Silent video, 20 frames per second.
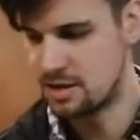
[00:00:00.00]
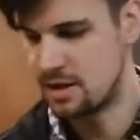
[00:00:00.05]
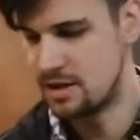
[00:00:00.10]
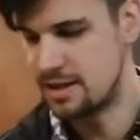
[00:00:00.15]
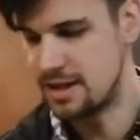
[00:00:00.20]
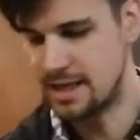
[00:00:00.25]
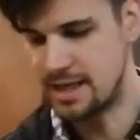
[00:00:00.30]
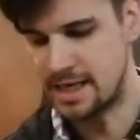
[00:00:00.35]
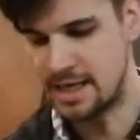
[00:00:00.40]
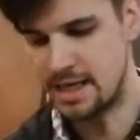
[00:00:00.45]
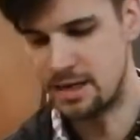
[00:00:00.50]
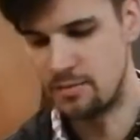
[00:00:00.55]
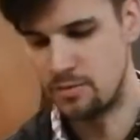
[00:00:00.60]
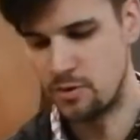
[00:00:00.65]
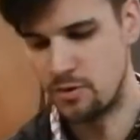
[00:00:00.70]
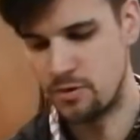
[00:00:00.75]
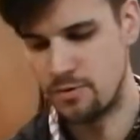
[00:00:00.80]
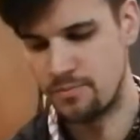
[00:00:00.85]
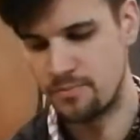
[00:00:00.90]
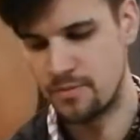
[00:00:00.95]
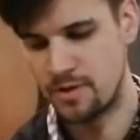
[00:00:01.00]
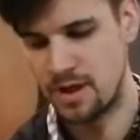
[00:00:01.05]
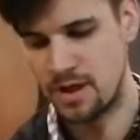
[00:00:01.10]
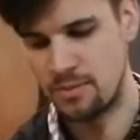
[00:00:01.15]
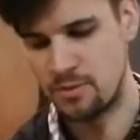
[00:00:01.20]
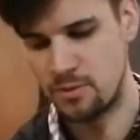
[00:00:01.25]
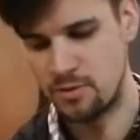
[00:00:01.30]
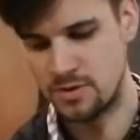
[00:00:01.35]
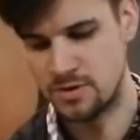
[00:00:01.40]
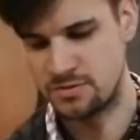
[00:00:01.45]
than a keyboard.
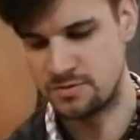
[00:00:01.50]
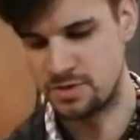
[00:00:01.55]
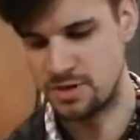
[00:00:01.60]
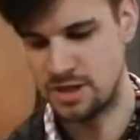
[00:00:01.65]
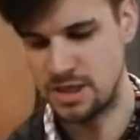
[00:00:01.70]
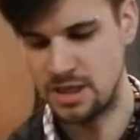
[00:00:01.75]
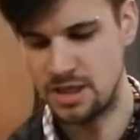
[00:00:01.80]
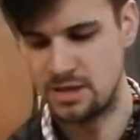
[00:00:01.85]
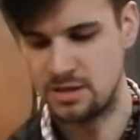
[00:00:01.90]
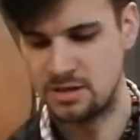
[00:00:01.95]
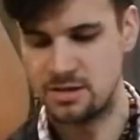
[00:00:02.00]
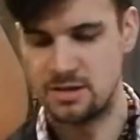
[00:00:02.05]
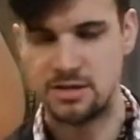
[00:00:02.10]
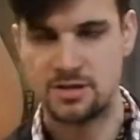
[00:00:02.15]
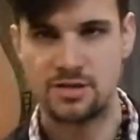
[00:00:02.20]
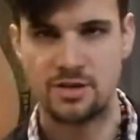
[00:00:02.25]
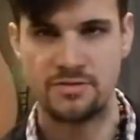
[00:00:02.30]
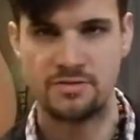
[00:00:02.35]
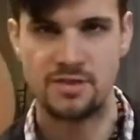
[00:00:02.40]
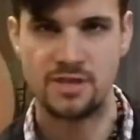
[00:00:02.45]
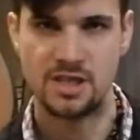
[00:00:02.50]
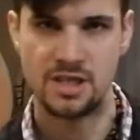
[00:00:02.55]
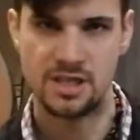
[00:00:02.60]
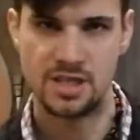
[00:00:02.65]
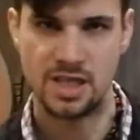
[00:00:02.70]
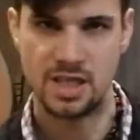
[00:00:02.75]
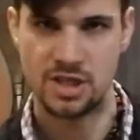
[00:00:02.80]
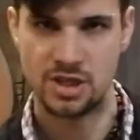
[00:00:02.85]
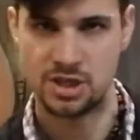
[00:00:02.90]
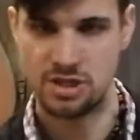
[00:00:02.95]
Keyboard's very soft to the
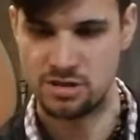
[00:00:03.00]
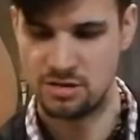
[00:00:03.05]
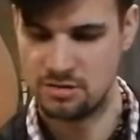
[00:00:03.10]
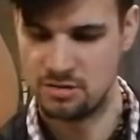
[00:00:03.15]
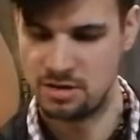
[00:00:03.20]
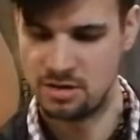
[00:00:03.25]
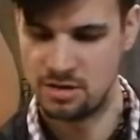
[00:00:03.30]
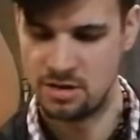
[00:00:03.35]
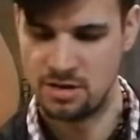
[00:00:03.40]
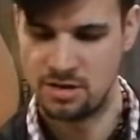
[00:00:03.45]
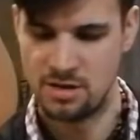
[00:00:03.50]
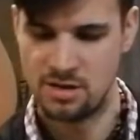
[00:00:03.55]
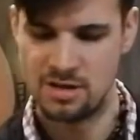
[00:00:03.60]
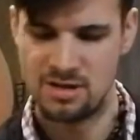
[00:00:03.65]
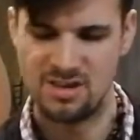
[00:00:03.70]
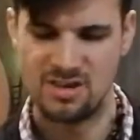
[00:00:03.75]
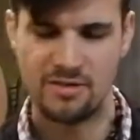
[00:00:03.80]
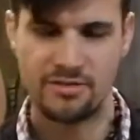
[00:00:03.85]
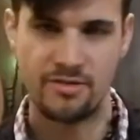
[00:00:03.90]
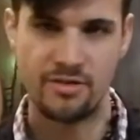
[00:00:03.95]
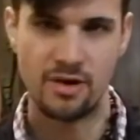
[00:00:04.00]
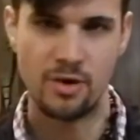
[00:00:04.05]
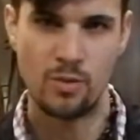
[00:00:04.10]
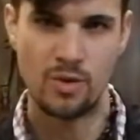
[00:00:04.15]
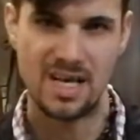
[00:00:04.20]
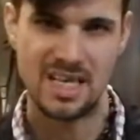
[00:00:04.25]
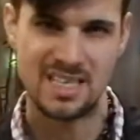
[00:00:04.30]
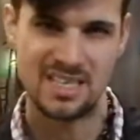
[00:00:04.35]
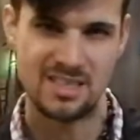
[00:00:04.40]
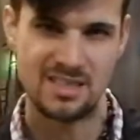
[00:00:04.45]
touch, not very
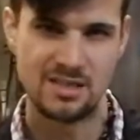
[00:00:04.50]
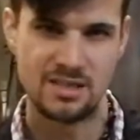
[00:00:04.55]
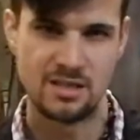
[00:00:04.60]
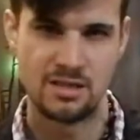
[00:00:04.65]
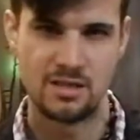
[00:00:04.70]
weighted.